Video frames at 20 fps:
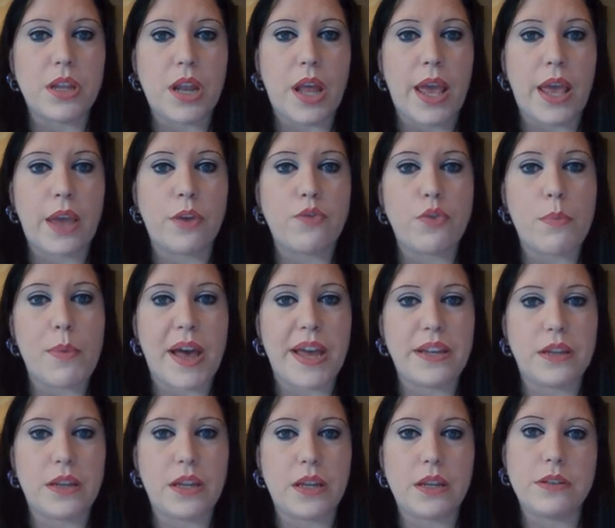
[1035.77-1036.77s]
it and
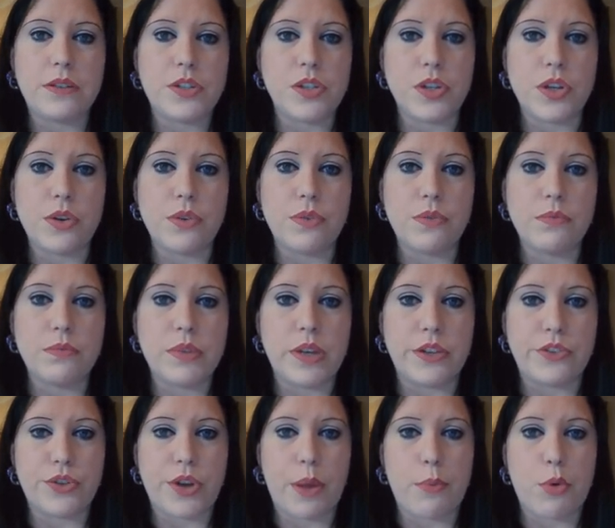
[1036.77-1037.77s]
reminded it to you
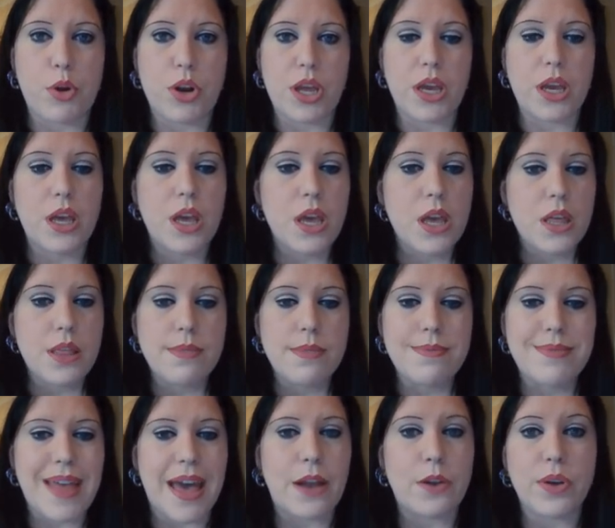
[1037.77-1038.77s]
yesterday morning.
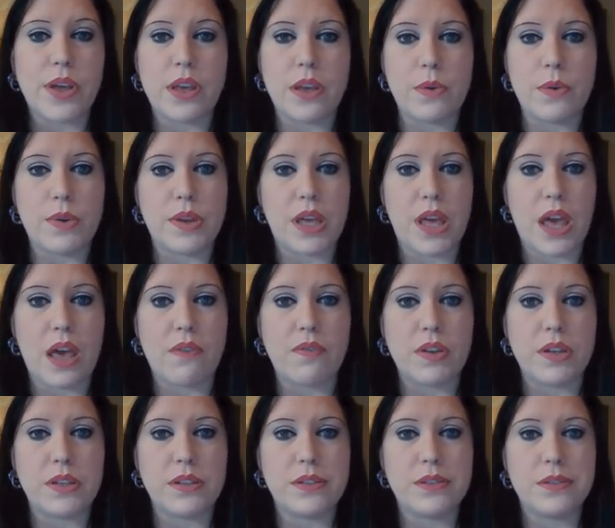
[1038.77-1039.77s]
That'll get you into
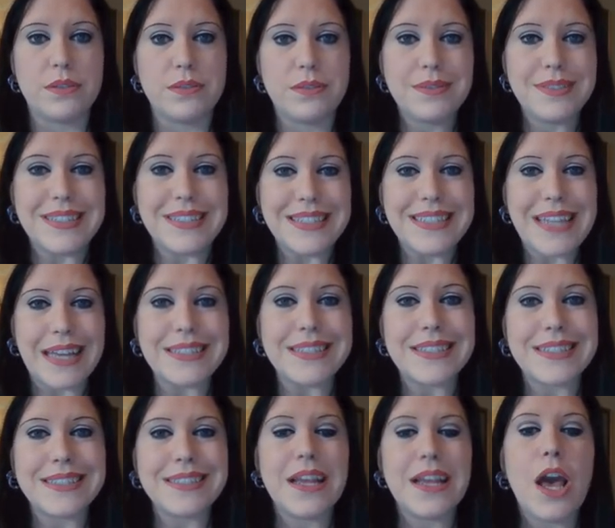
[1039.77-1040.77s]
Canvas.
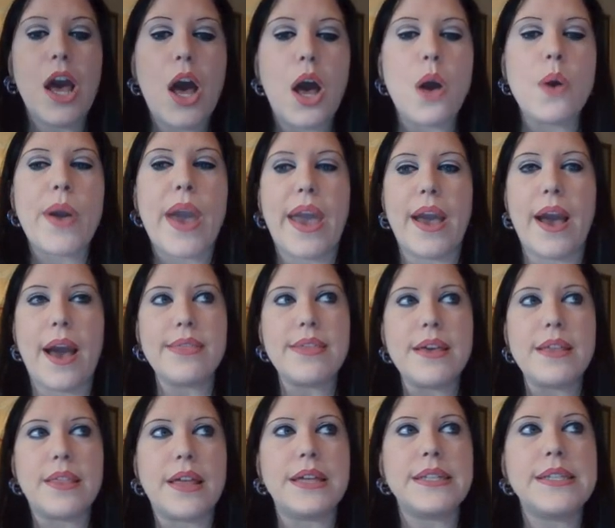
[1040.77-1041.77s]
Okay, I
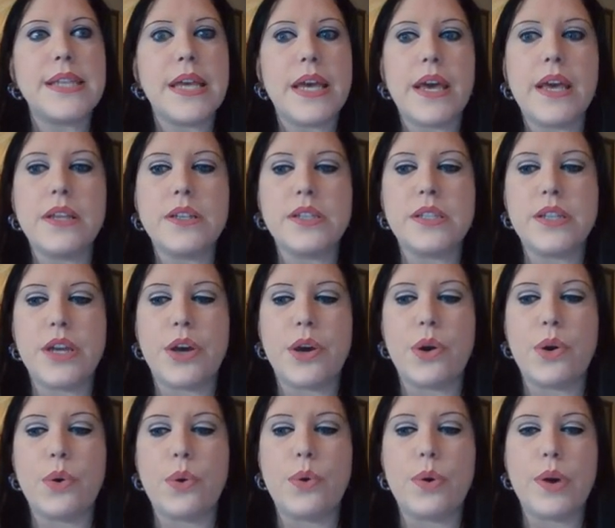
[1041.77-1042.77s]
think that's it.
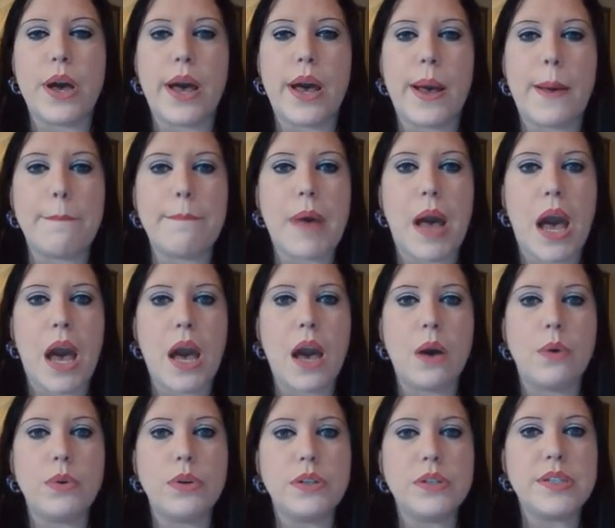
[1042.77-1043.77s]
So I
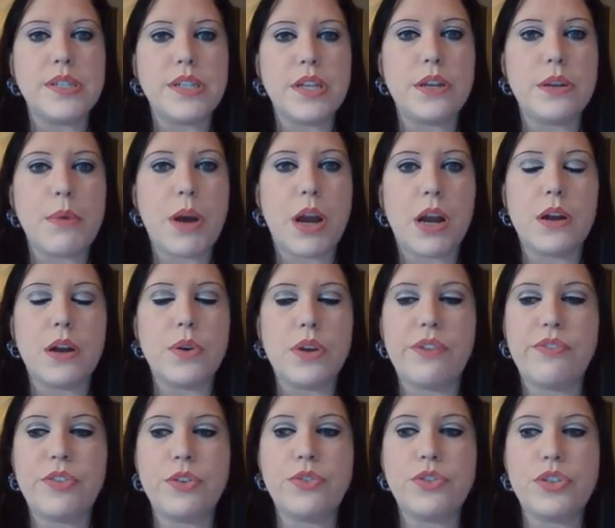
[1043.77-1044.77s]
will see you tomorrow
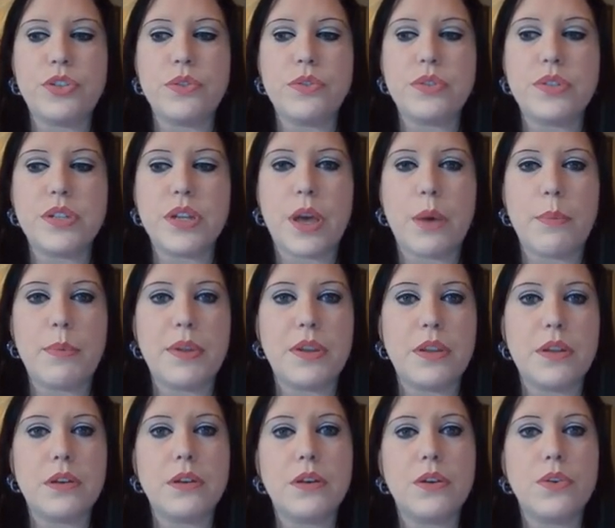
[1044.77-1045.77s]
if you choose to come
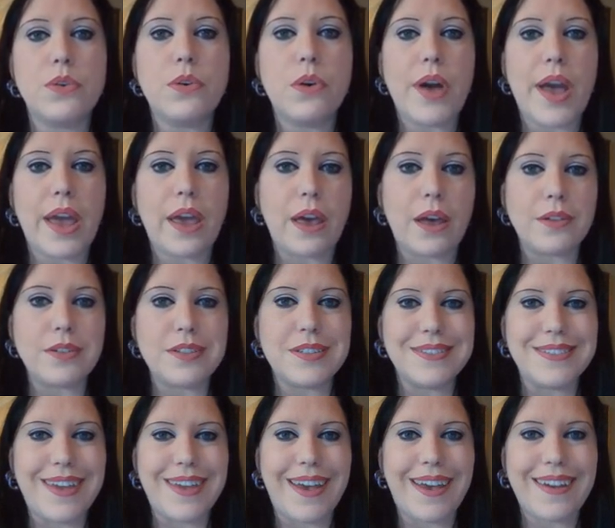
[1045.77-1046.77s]
into Google Hangouts.
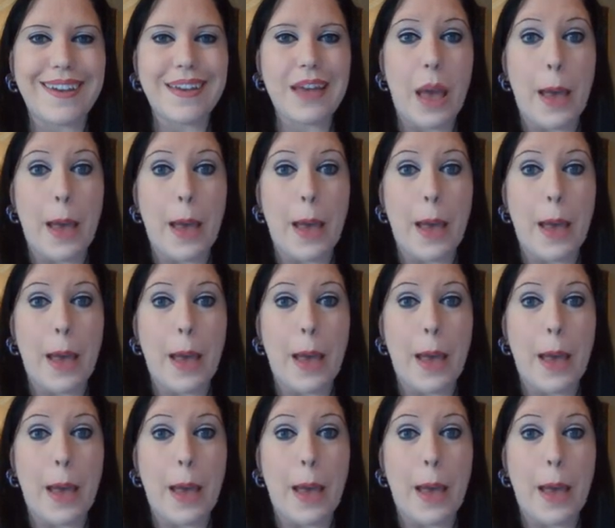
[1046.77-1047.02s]
Yeah.